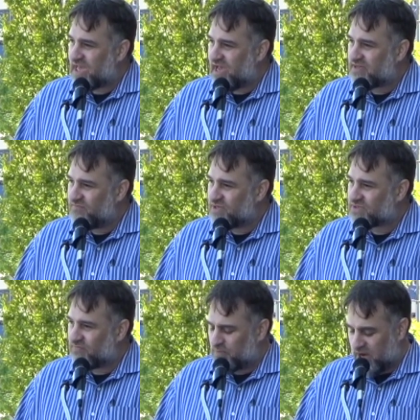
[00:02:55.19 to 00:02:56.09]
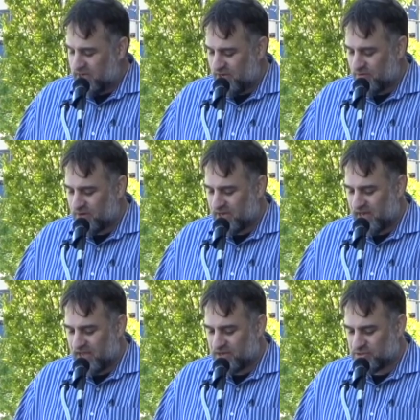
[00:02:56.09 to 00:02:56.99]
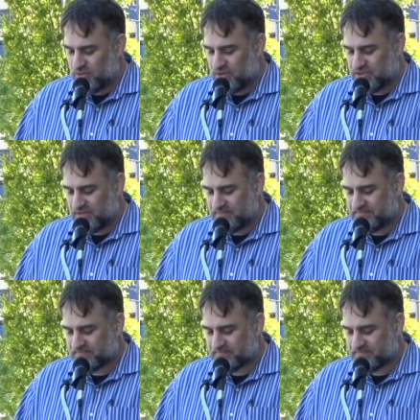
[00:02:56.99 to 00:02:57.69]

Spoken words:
activist from right here in Atlanta, Georgia.